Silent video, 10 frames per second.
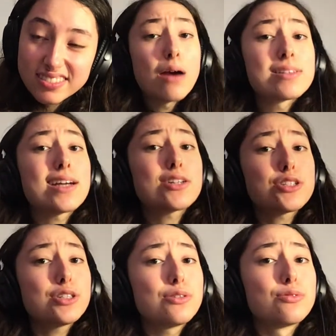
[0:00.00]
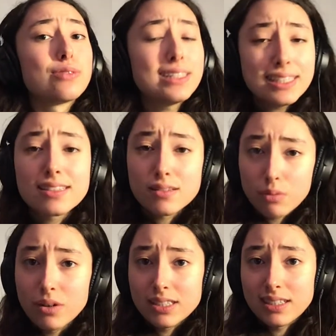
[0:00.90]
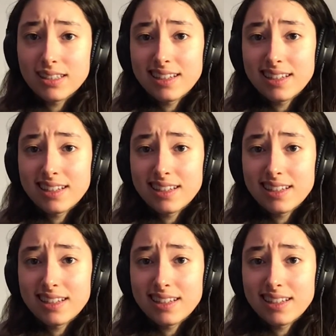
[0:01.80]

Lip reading: I was actually really disappointed